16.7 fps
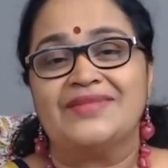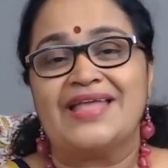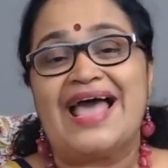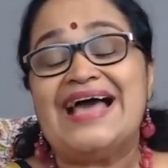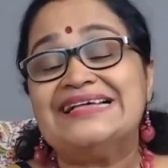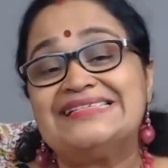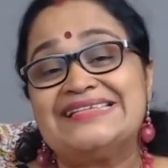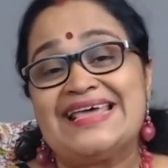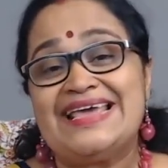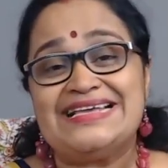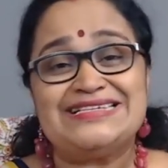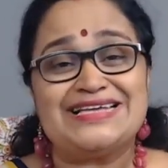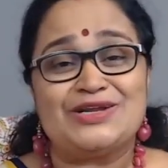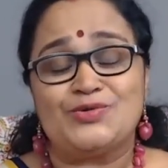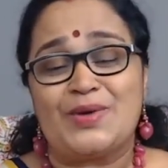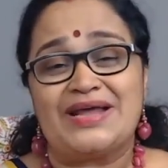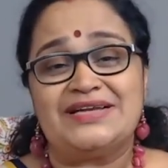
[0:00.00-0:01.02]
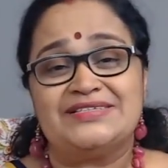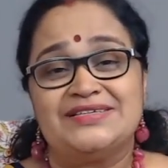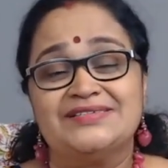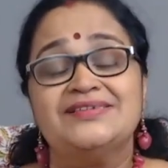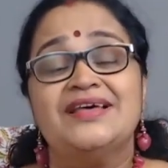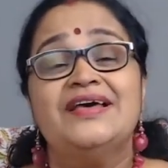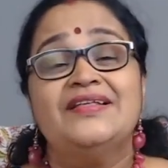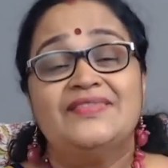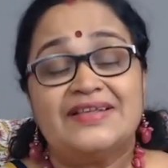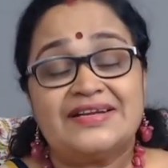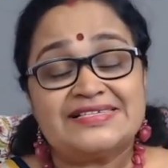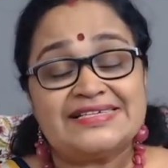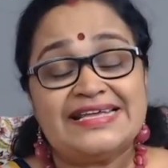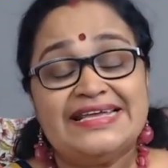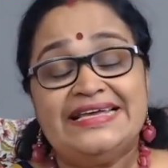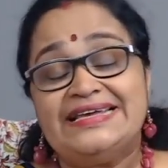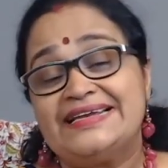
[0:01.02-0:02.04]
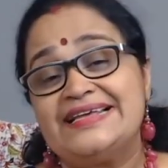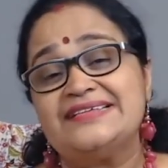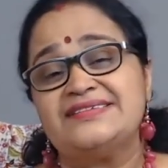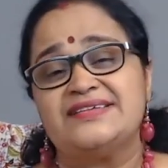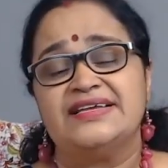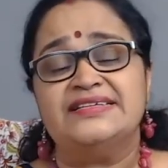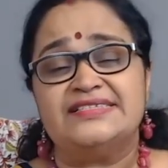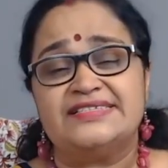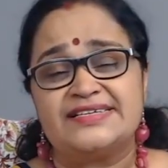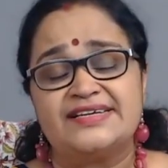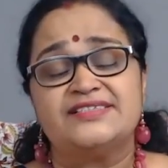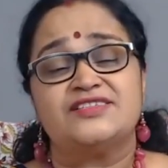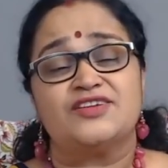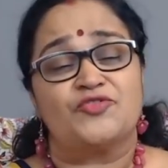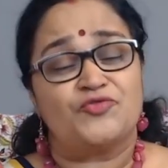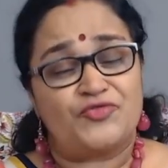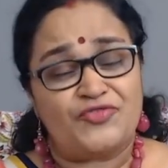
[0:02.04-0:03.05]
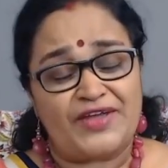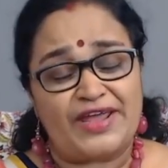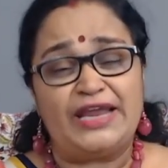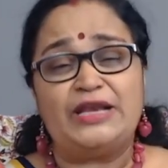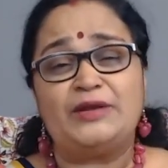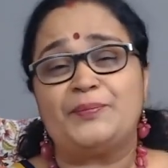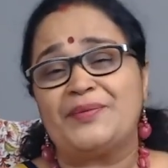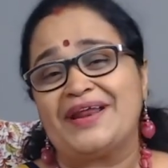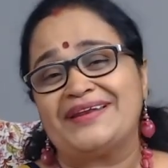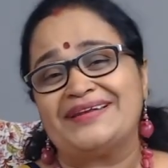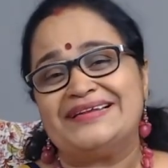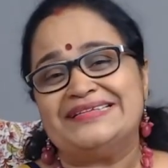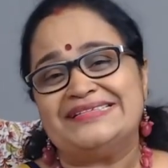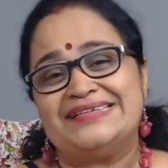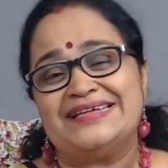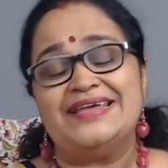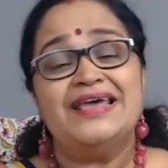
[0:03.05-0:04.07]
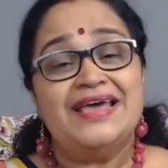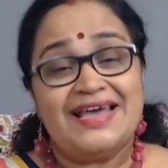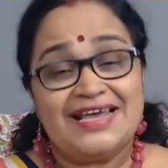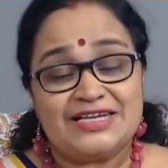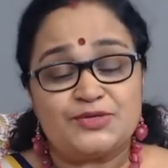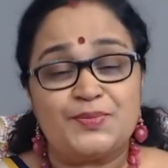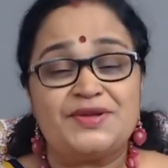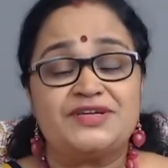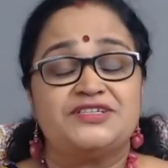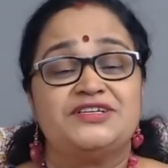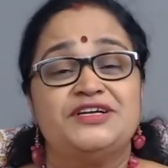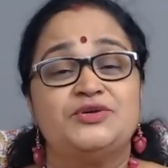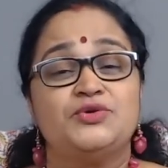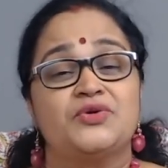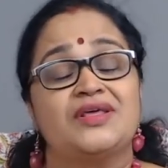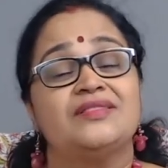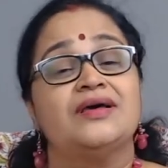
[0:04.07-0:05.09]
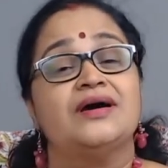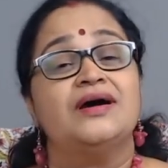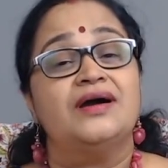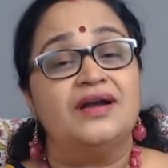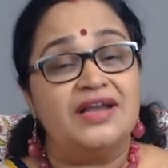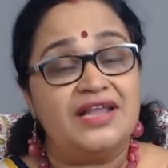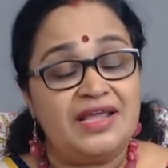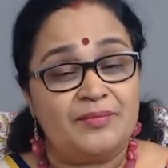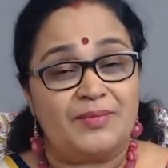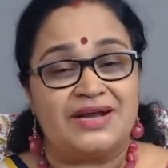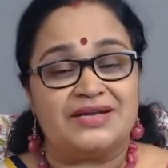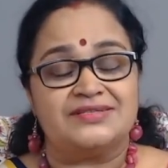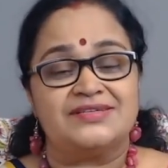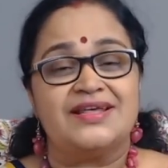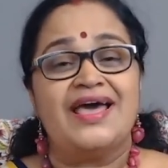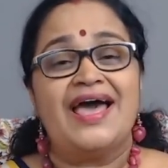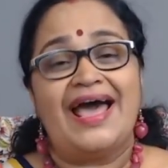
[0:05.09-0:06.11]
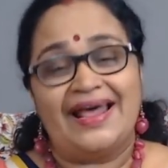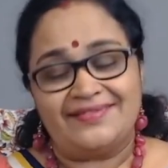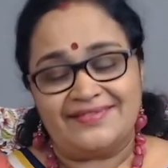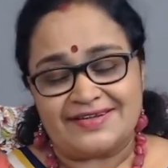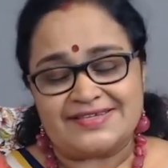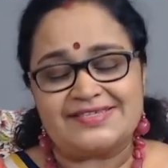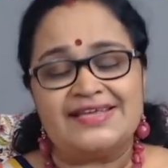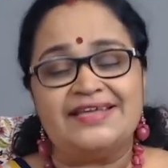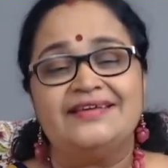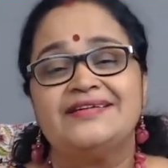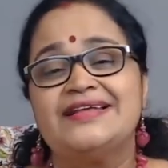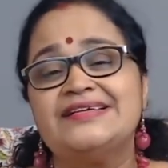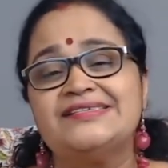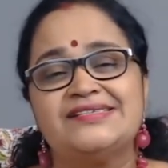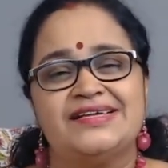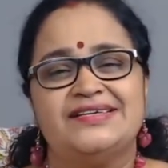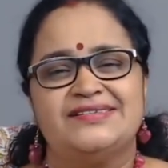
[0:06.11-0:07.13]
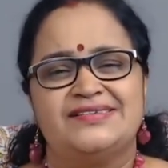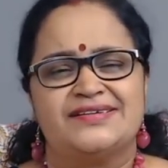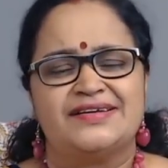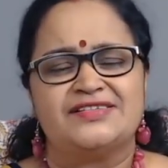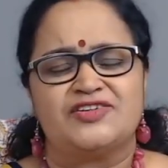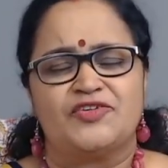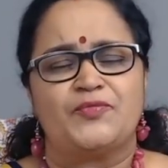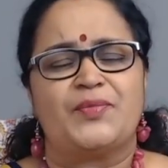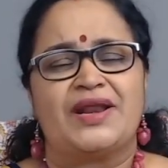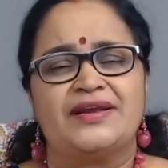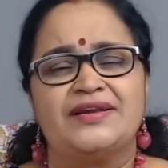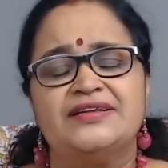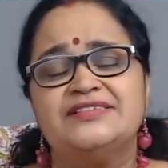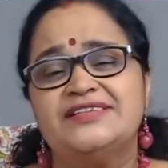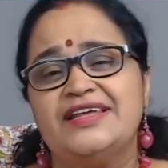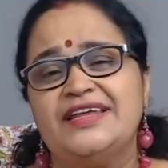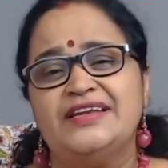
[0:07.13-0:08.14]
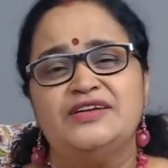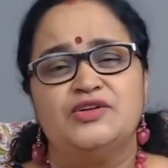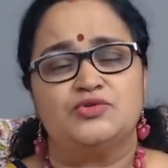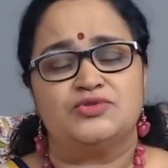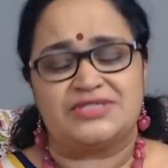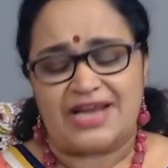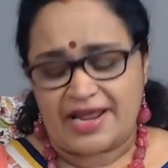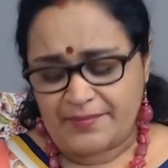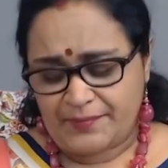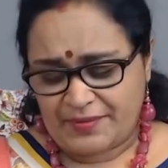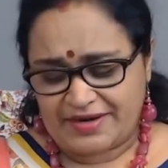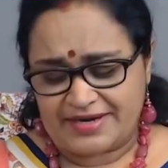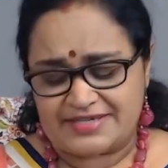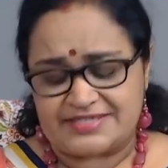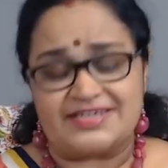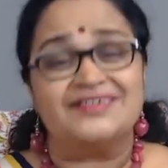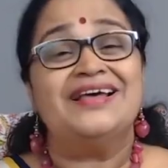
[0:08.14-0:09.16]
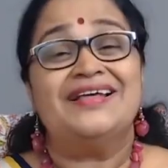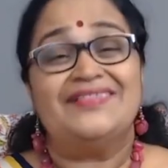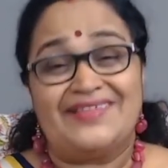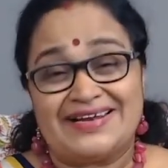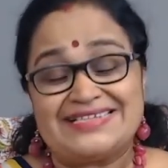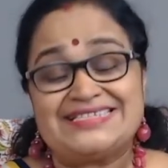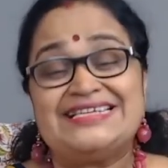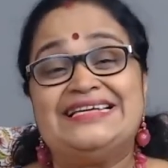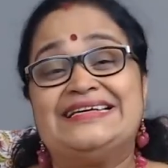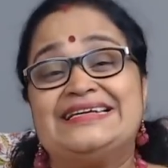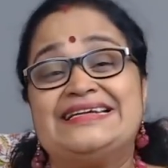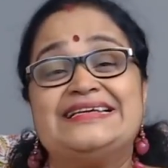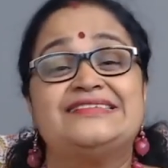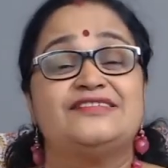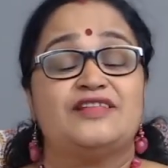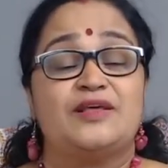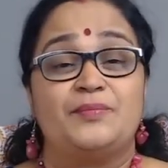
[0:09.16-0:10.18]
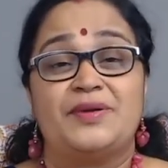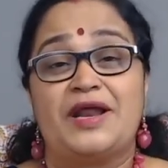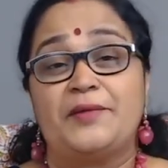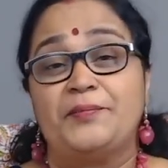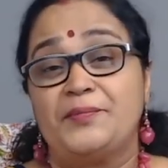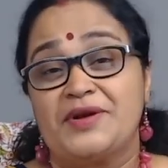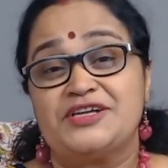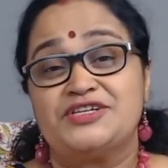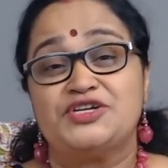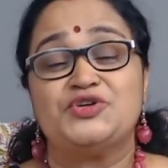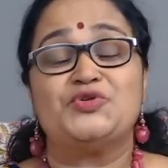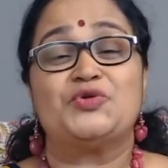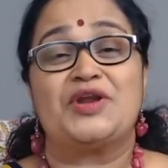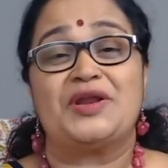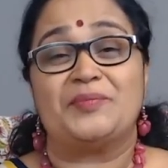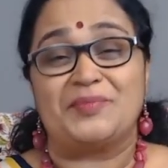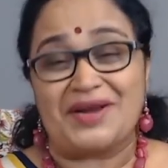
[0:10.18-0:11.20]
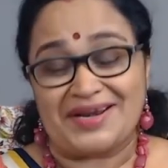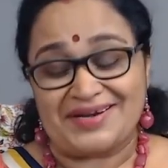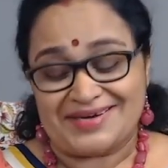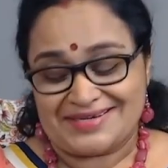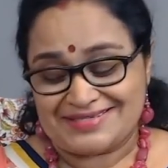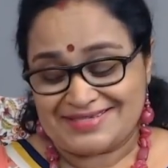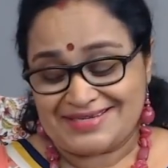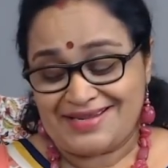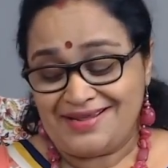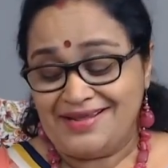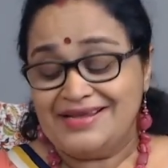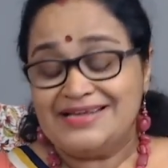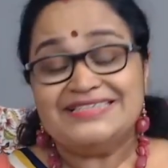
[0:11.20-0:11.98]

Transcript: As age advances, there is increased incidence of failed pregnancy, especially during the early months, and there is increased incidence of pregnancy-induced hypertension, that is increase in the blood pressure during pregnancy,